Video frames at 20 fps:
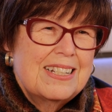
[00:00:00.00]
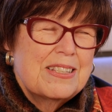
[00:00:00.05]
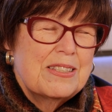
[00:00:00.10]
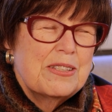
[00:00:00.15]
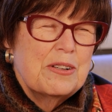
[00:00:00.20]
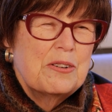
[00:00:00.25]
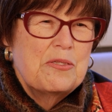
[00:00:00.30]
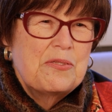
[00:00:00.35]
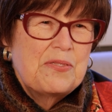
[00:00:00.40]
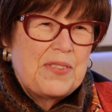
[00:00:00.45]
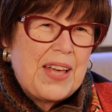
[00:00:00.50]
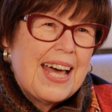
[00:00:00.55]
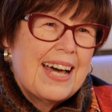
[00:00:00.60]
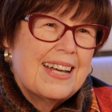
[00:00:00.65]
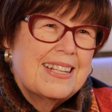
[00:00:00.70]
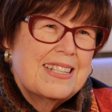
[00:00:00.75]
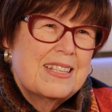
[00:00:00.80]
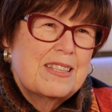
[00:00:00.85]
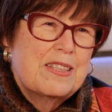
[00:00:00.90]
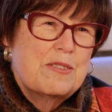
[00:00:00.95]
so
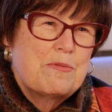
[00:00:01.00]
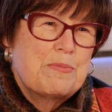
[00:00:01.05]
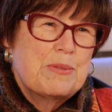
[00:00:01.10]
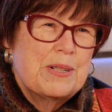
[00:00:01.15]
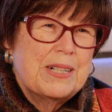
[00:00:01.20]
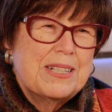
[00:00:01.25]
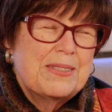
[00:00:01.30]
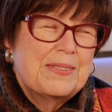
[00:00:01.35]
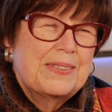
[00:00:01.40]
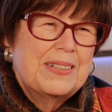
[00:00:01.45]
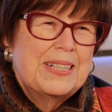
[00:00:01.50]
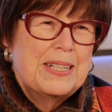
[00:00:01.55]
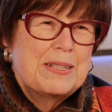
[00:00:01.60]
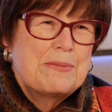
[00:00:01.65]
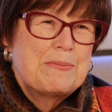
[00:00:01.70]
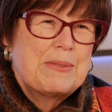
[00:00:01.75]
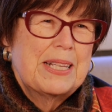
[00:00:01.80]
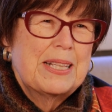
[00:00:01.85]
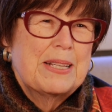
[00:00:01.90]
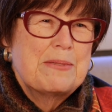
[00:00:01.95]
fast the books would
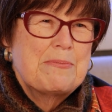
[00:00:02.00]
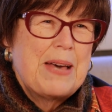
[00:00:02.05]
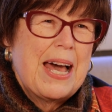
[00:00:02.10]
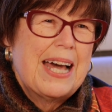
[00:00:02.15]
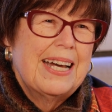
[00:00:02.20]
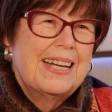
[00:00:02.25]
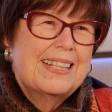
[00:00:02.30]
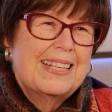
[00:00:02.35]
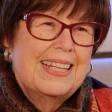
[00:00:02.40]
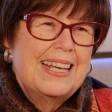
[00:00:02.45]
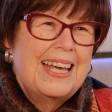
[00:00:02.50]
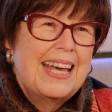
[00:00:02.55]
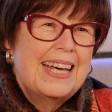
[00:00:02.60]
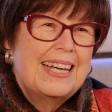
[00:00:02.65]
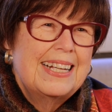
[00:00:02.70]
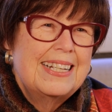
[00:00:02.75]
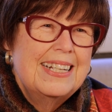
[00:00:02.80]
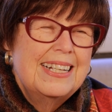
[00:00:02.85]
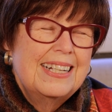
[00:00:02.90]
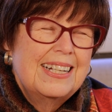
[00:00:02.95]
hit me in the back of the
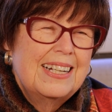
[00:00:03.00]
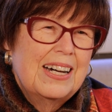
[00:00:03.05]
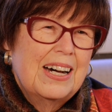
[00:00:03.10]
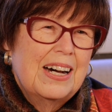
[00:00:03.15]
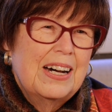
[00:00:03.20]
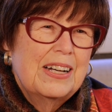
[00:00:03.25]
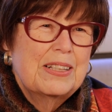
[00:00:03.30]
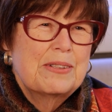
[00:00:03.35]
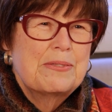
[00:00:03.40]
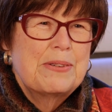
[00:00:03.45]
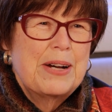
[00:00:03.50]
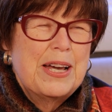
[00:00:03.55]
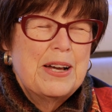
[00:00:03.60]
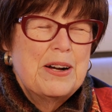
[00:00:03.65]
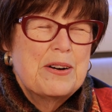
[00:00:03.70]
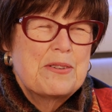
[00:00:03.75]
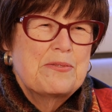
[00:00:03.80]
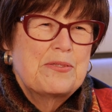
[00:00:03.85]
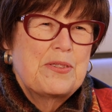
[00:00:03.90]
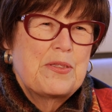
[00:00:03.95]
head on the way
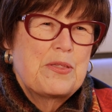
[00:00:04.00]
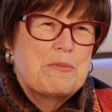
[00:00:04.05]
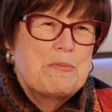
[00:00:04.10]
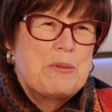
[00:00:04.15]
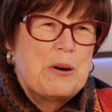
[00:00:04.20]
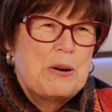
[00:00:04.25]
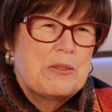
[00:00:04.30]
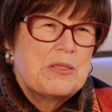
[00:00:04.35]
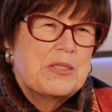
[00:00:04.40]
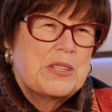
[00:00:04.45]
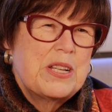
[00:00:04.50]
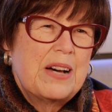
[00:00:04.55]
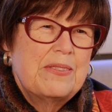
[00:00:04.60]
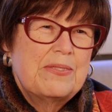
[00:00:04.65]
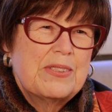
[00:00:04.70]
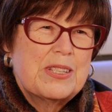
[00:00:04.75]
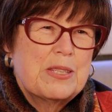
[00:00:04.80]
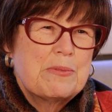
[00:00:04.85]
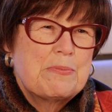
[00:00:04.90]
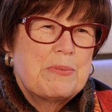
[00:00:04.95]
home from the post
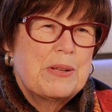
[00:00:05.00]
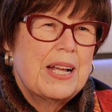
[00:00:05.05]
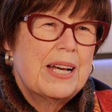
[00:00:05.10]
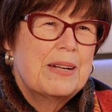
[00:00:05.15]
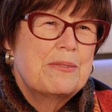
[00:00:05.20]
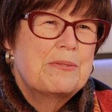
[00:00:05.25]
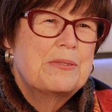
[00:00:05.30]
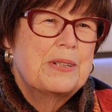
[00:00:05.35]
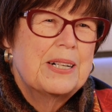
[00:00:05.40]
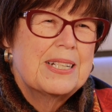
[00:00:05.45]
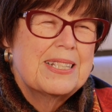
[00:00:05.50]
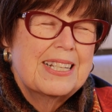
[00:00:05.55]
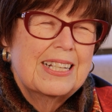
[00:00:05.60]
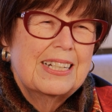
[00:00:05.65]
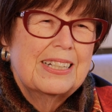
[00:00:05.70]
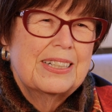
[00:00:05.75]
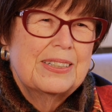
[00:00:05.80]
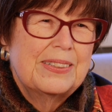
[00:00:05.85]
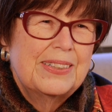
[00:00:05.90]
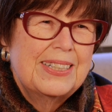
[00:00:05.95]
office, but I
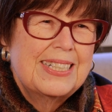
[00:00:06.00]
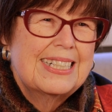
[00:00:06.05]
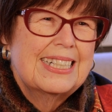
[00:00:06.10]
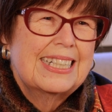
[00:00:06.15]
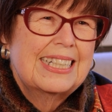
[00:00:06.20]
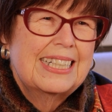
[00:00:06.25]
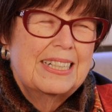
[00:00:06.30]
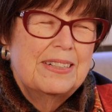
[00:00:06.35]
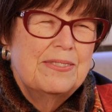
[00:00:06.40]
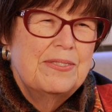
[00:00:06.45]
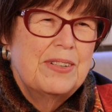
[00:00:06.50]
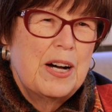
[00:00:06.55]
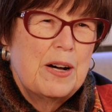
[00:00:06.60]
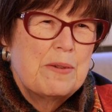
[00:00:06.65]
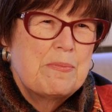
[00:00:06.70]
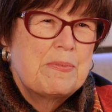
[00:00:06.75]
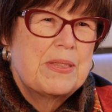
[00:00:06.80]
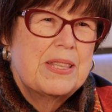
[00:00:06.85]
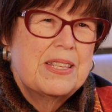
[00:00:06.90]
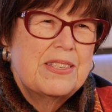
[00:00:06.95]
wasn't going to give
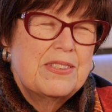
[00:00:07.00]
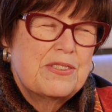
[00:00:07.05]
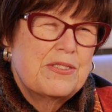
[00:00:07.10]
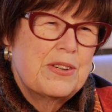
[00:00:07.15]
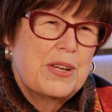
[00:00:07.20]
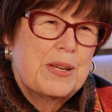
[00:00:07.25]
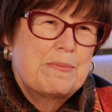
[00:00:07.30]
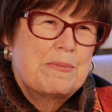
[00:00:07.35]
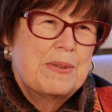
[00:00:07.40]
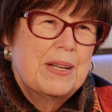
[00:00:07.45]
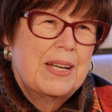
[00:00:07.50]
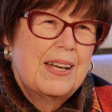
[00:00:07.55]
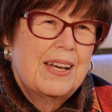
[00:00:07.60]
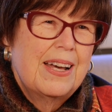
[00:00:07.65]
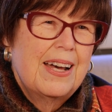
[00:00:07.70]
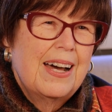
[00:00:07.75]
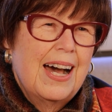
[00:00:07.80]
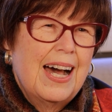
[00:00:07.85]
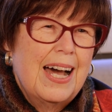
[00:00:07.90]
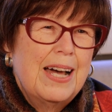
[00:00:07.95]
up this dream.
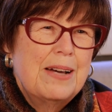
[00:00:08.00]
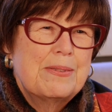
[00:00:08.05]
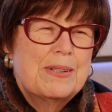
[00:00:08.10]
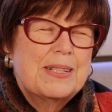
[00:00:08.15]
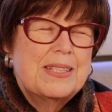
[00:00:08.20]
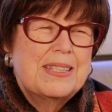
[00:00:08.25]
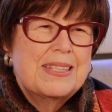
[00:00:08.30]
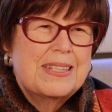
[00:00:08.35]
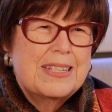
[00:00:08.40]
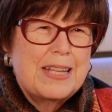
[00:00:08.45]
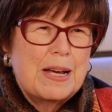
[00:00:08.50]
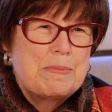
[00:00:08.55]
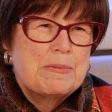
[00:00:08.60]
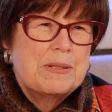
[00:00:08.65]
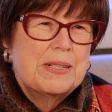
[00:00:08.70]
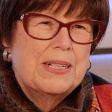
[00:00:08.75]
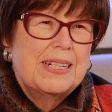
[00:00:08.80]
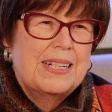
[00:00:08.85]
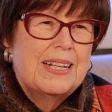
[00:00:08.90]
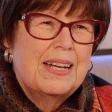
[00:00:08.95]
I was
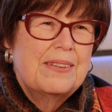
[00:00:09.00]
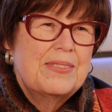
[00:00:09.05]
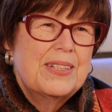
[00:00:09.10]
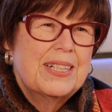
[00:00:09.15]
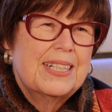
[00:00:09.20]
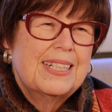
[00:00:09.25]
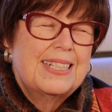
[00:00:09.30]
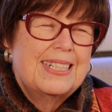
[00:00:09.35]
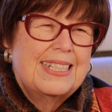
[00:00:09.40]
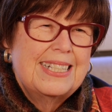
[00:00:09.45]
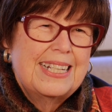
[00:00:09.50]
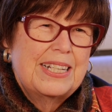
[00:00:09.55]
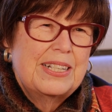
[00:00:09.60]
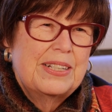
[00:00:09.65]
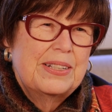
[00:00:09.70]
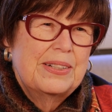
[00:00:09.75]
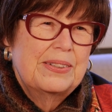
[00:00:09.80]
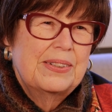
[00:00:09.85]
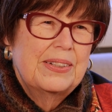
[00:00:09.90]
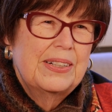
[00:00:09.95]
stubborn enough to
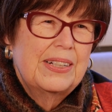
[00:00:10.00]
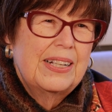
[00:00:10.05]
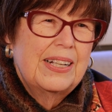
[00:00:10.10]
continue.